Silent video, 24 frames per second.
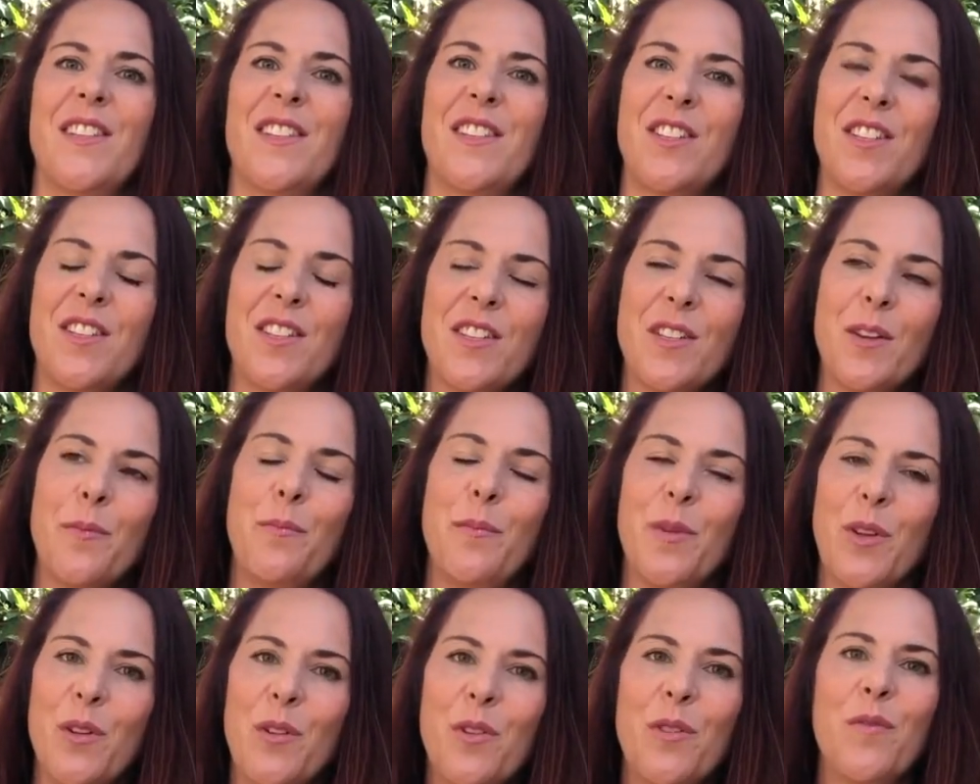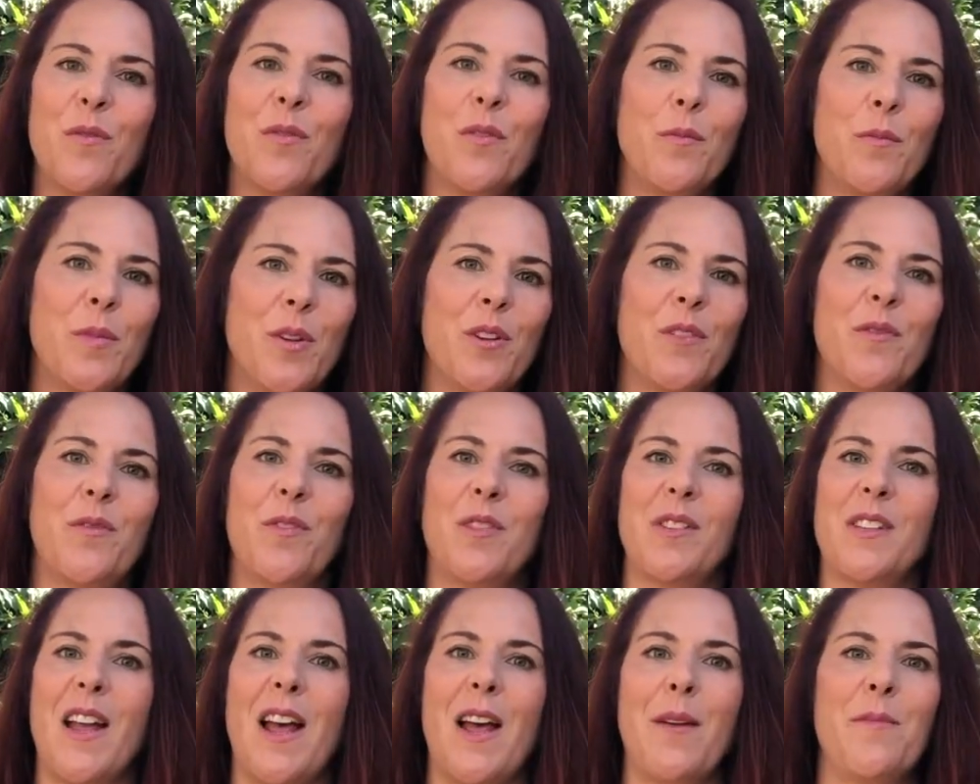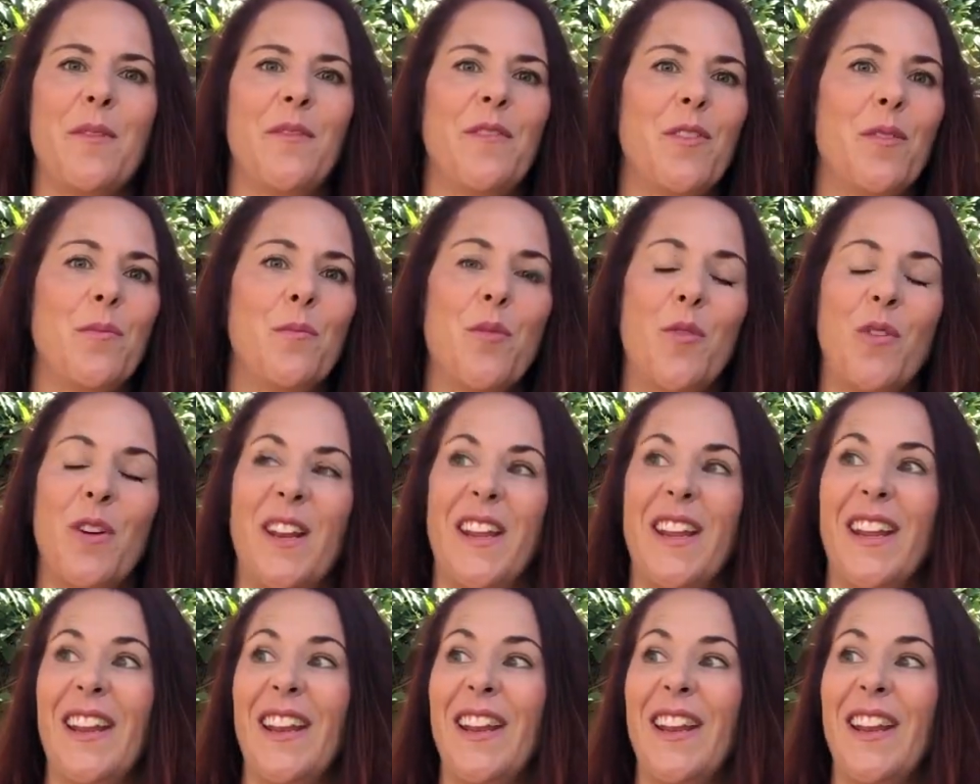It's just a beautiful, beautiful time of the morning.